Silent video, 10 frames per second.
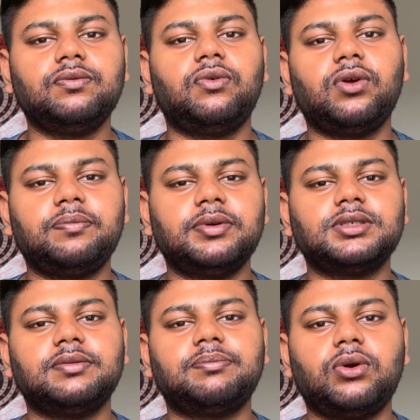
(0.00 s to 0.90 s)

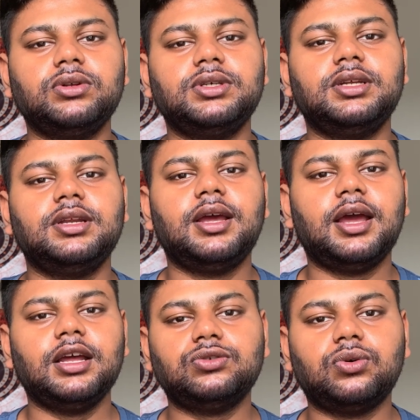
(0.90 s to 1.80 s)
40% protein,
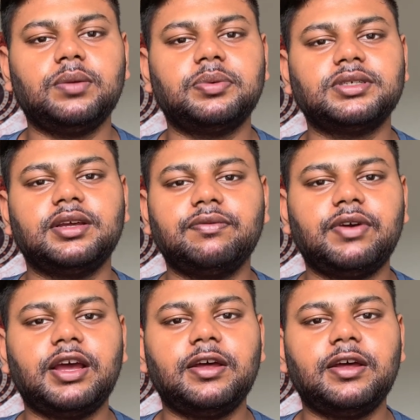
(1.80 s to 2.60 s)
and 20% fat.